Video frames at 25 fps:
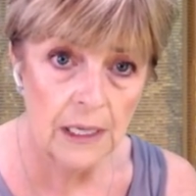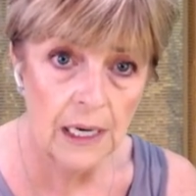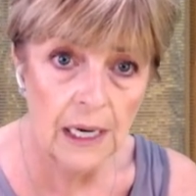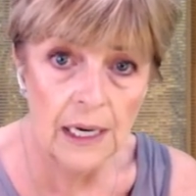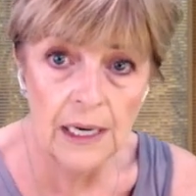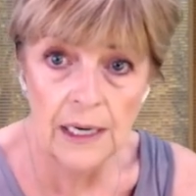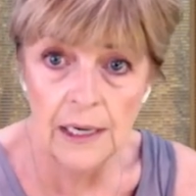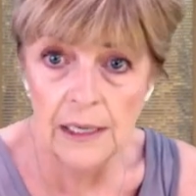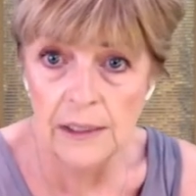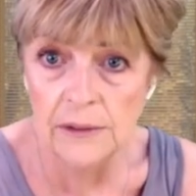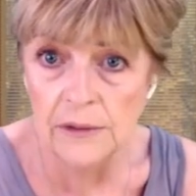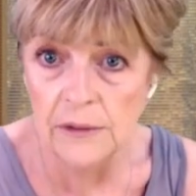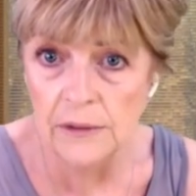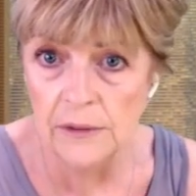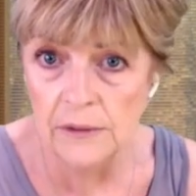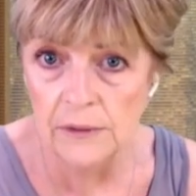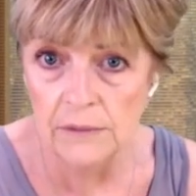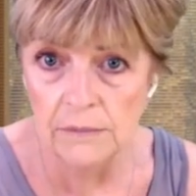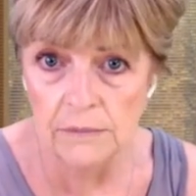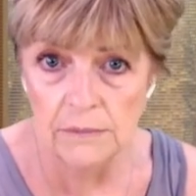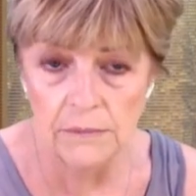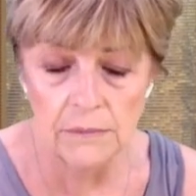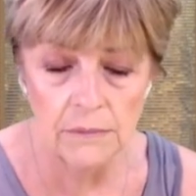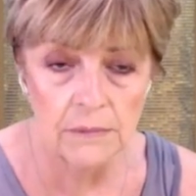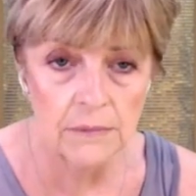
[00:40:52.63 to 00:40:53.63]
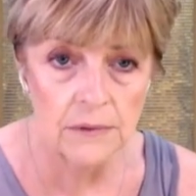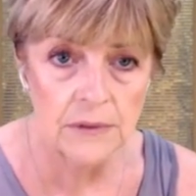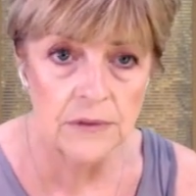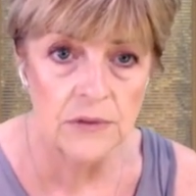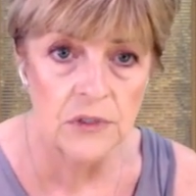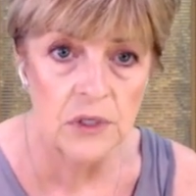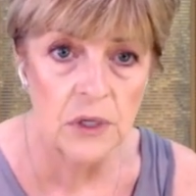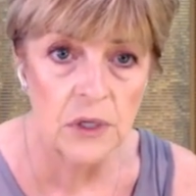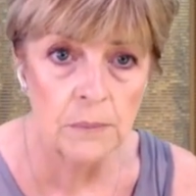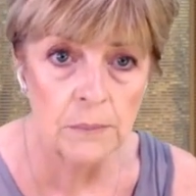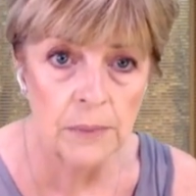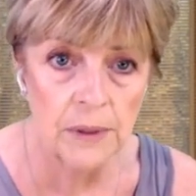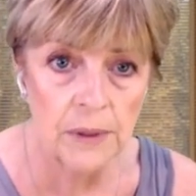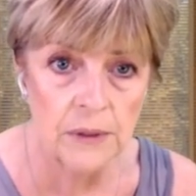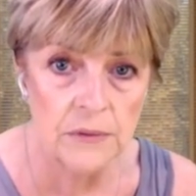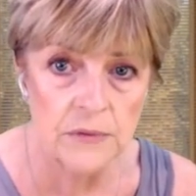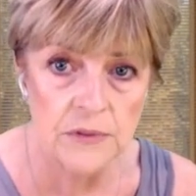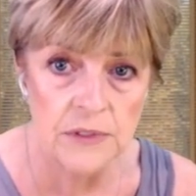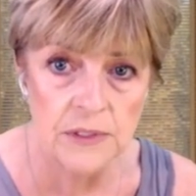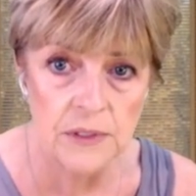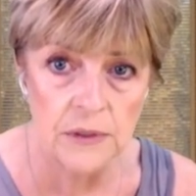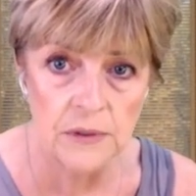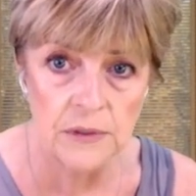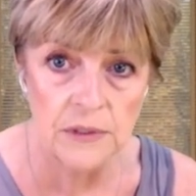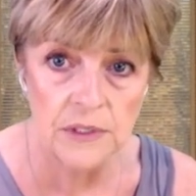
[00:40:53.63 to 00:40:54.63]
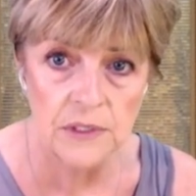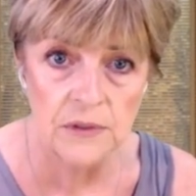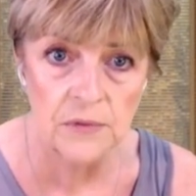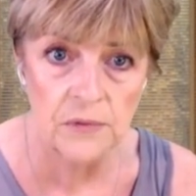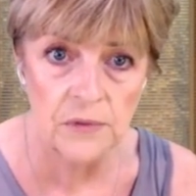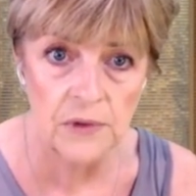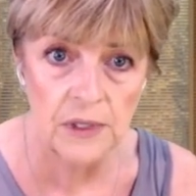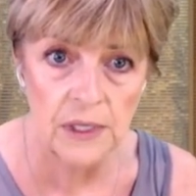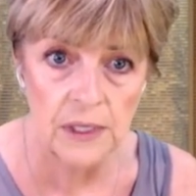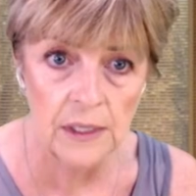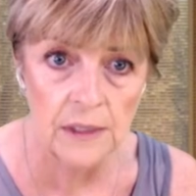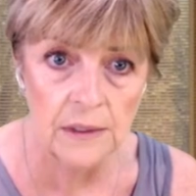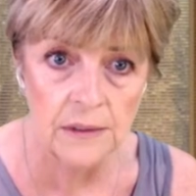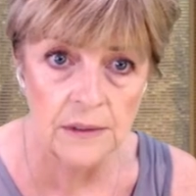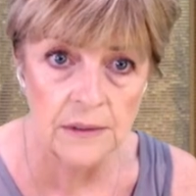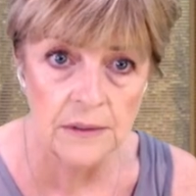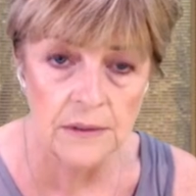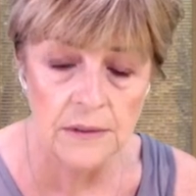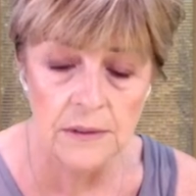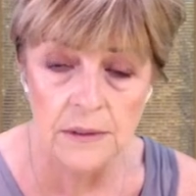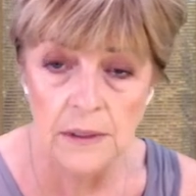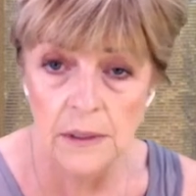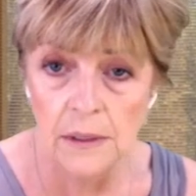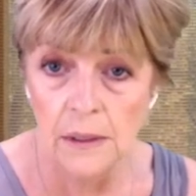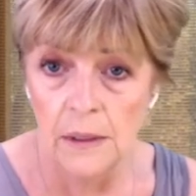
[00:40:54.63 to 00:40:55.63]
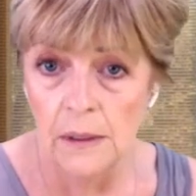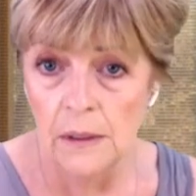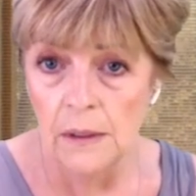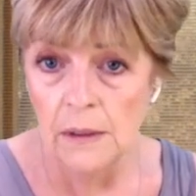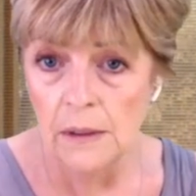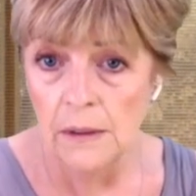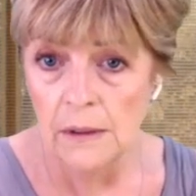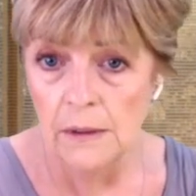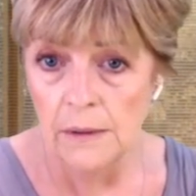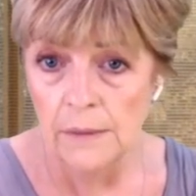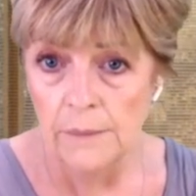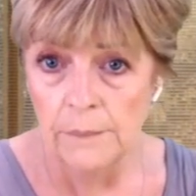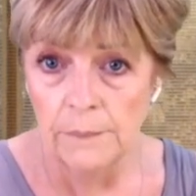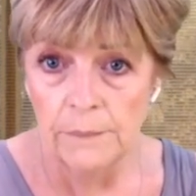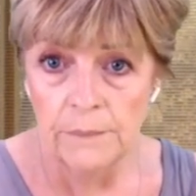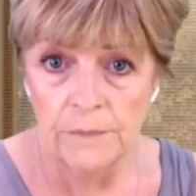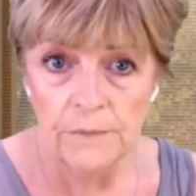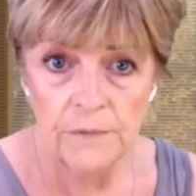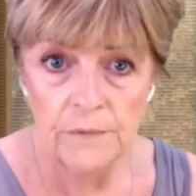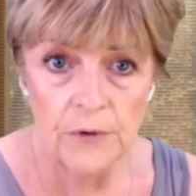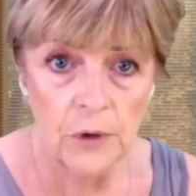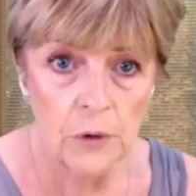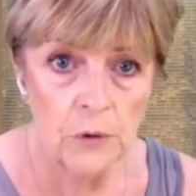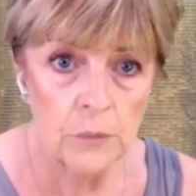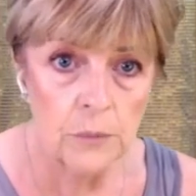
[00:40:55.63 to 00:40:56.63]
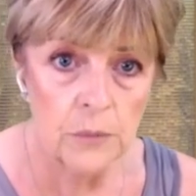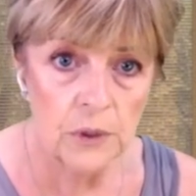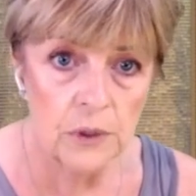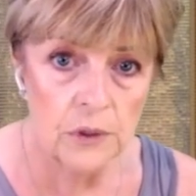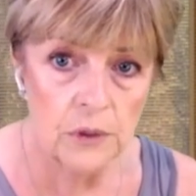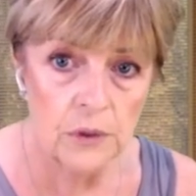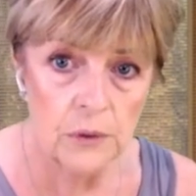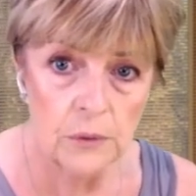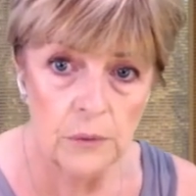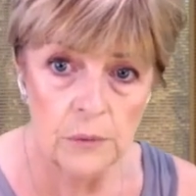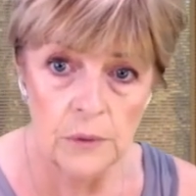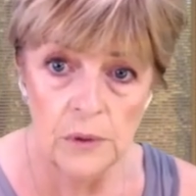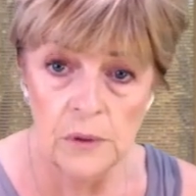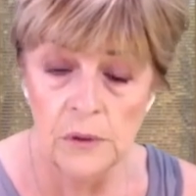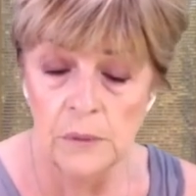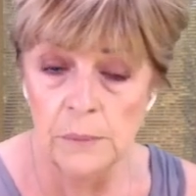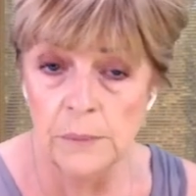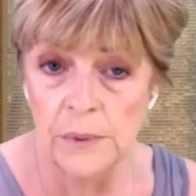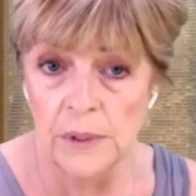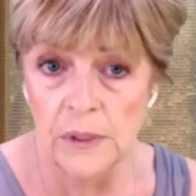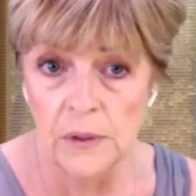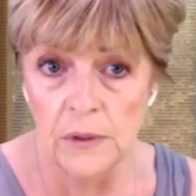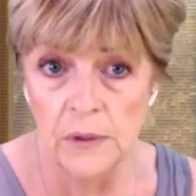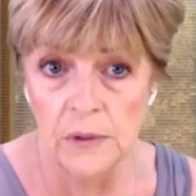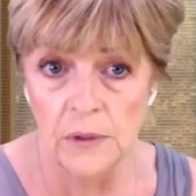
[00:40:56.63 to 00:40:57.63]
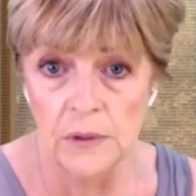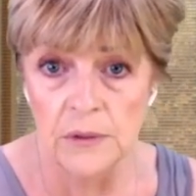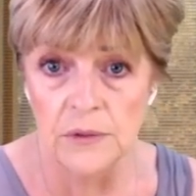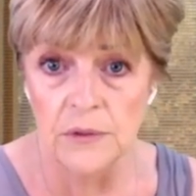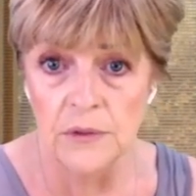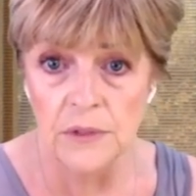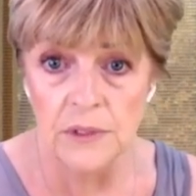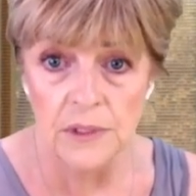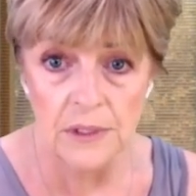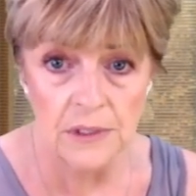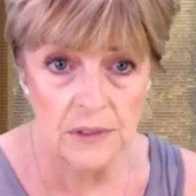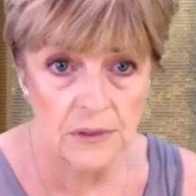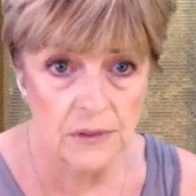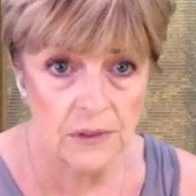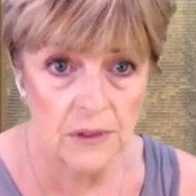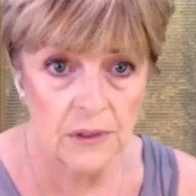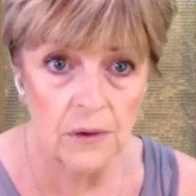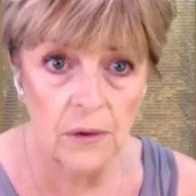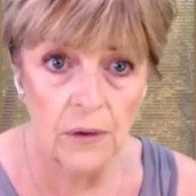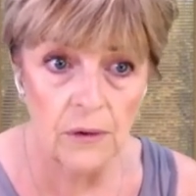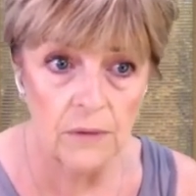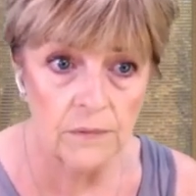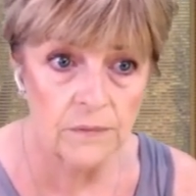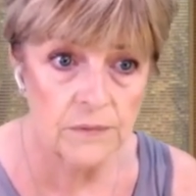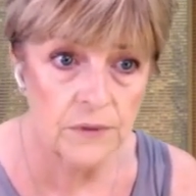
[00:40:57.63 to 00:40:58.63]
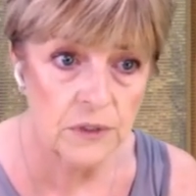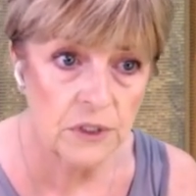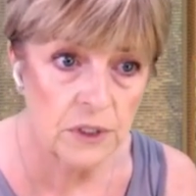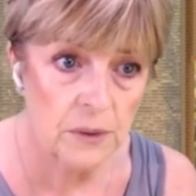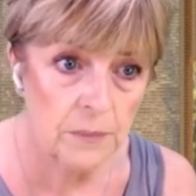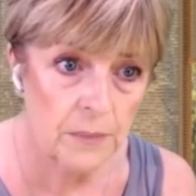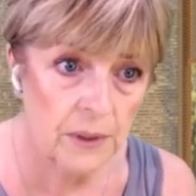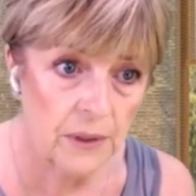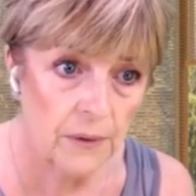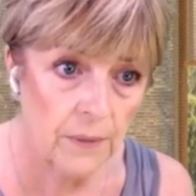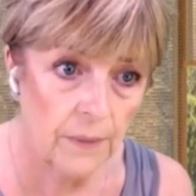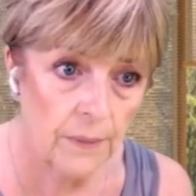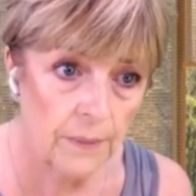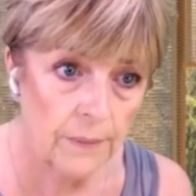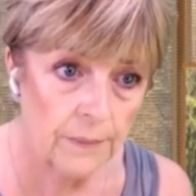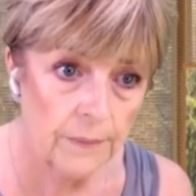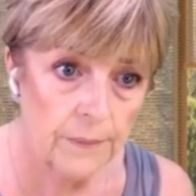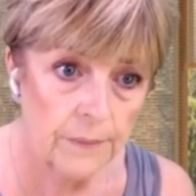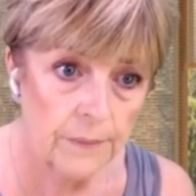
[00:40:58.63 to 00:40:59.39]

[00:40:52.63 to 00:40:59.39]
and seeing both sides of things, very mercurial, because it's the card for Gemini.